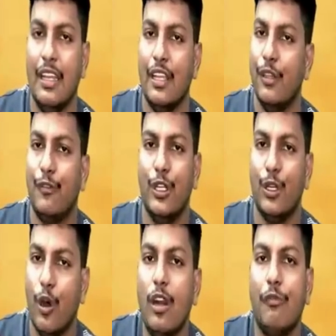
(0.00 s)
If you
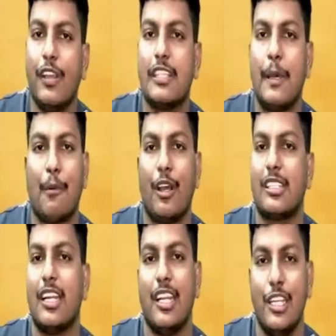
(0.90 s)
don't fix the
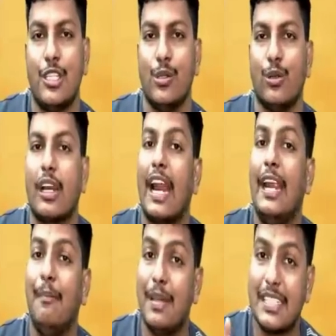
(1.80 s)
production issue,
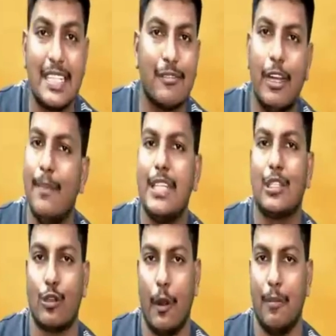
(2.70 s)
client business will be
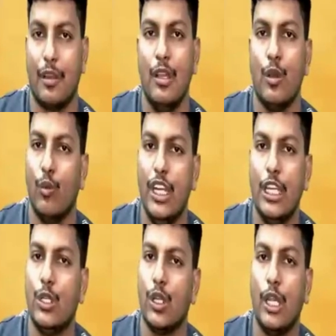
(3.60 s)
stopped. We
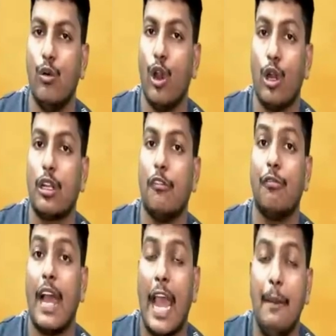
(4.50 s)
need to give a lot of
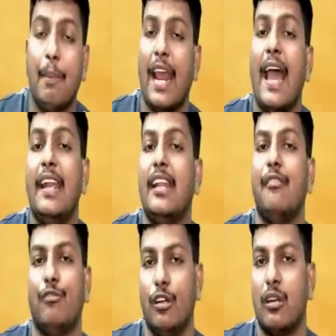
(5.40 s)
high priority
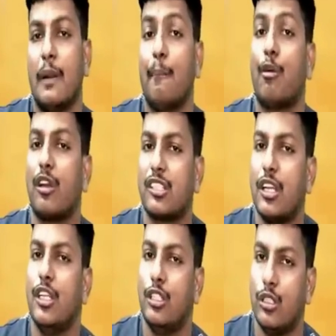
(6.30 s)
for production
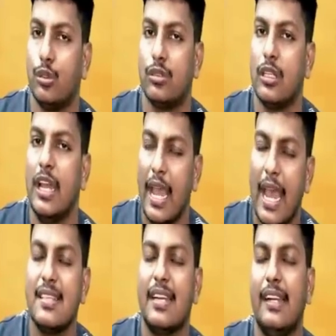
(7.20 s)
issues.
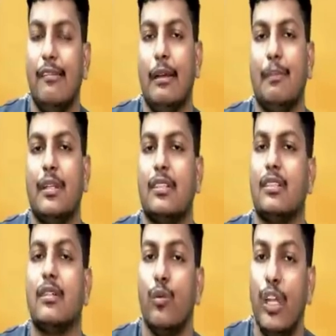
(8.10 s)
As a developers,
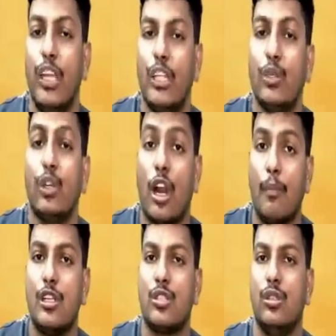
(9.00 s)
we need to
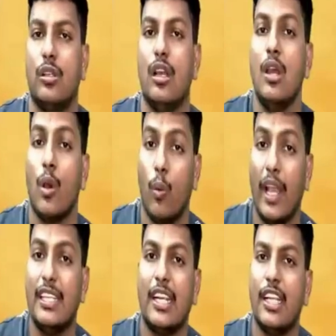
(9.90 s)
troubleshoot
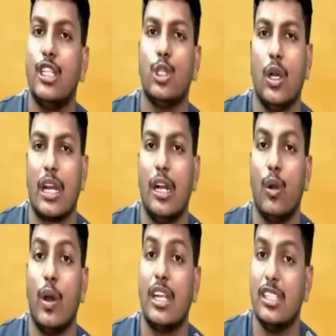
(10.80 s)
why that issue occurred,
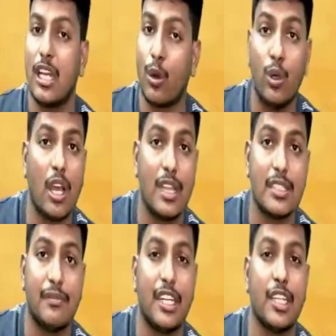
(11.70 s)
what is the root cause
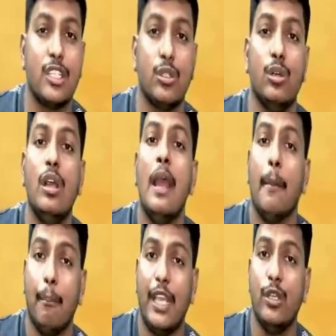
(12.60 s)
of that issue.
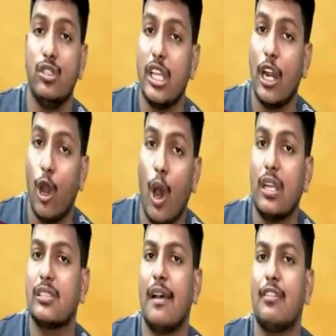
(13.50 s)
By using
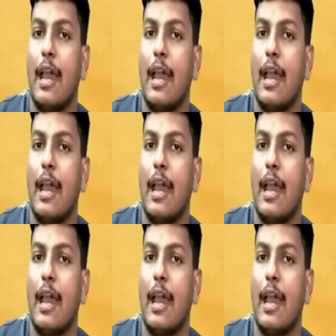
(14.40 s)
logs of the